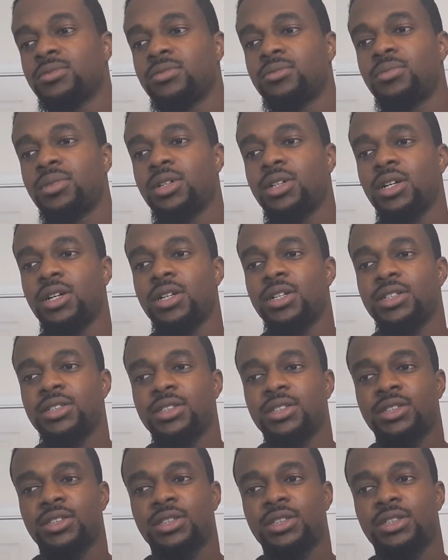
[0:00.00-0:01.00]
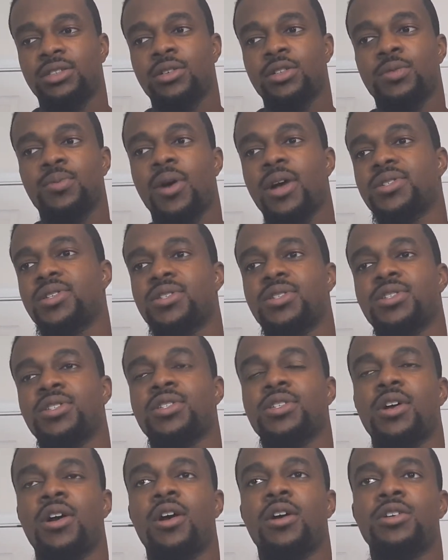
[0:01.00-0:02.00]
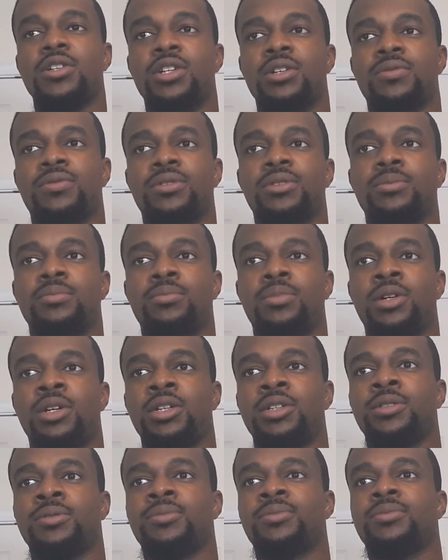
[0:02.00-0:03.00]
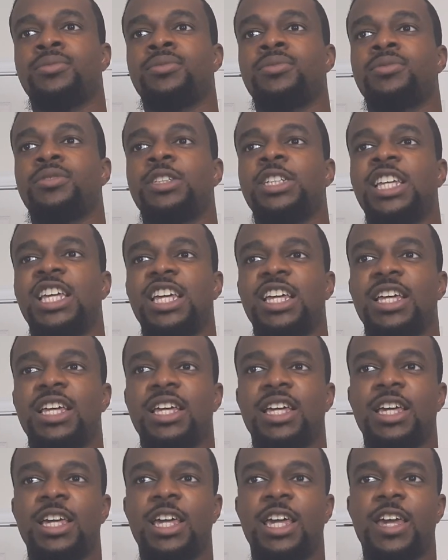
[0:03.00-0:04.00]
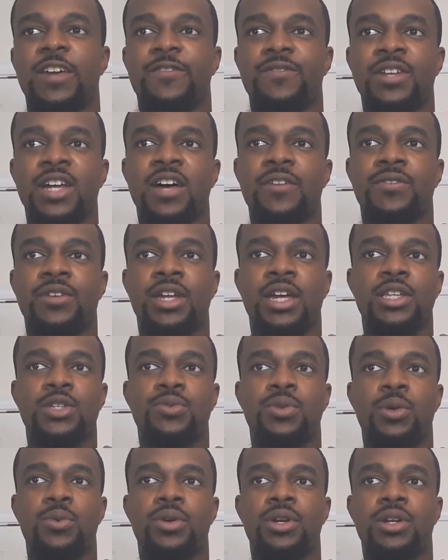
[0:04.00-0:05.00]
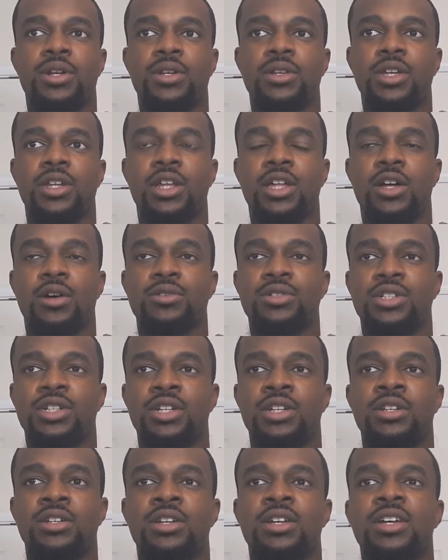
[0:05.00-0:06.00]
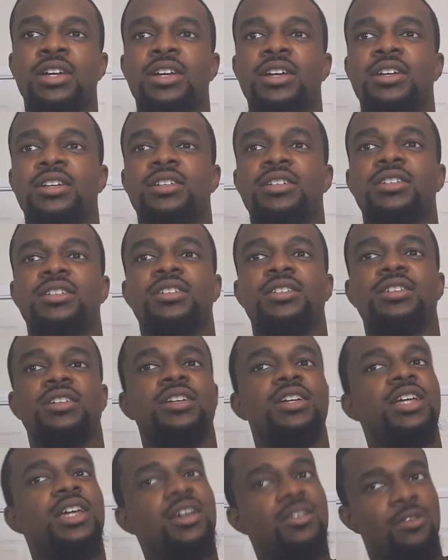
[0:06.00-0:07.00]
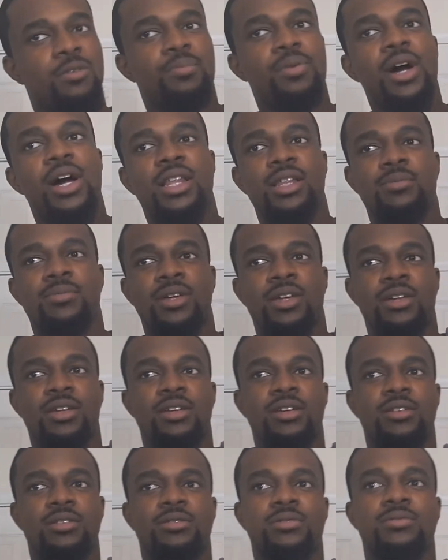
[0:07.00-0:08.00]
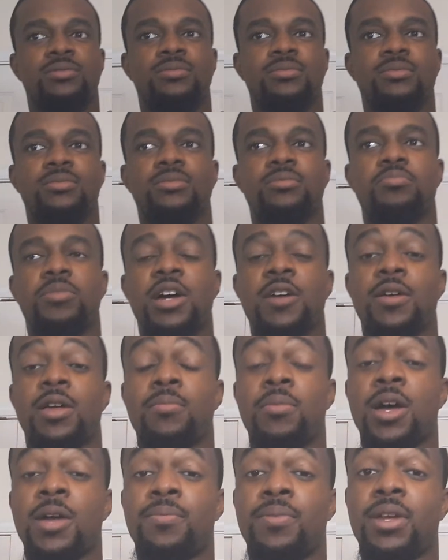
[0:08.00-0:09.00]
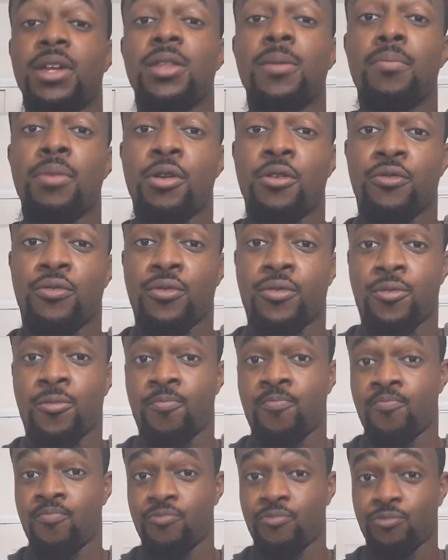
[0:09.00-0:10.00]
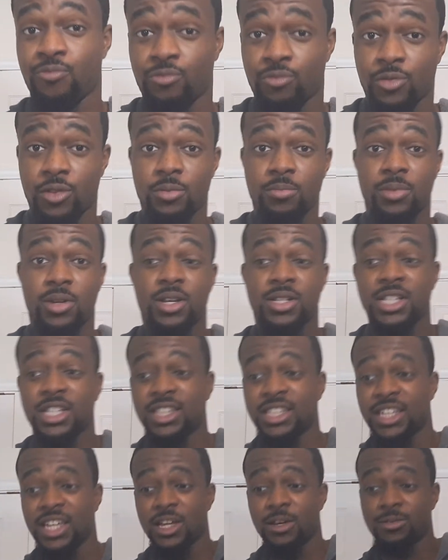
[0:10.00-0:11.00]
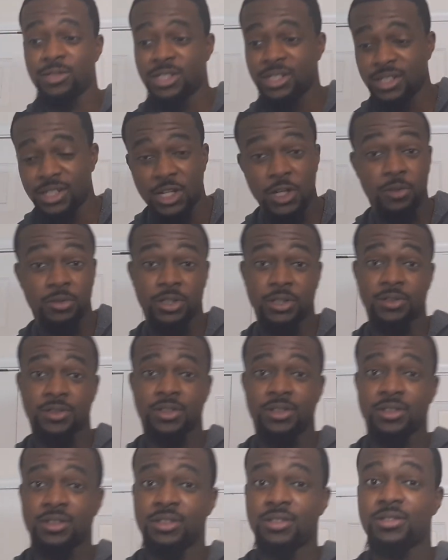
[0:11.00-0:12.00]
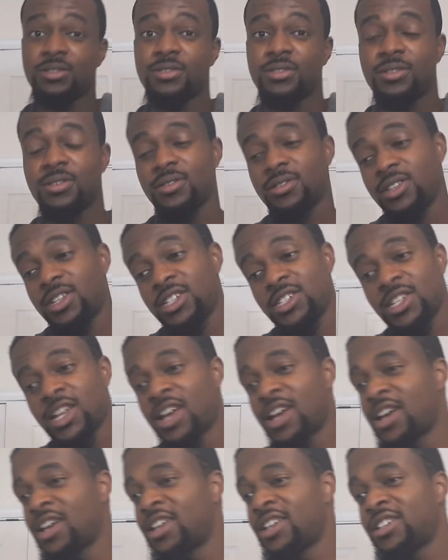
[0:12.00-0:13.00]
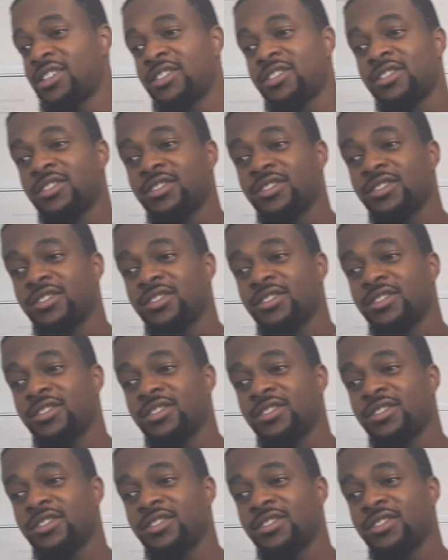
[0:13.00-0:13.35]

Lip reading: because those processors are different. But if not for the 821 in the LG, it will probably be, in my opinion, the better phone. because I think LG nailed it. Design,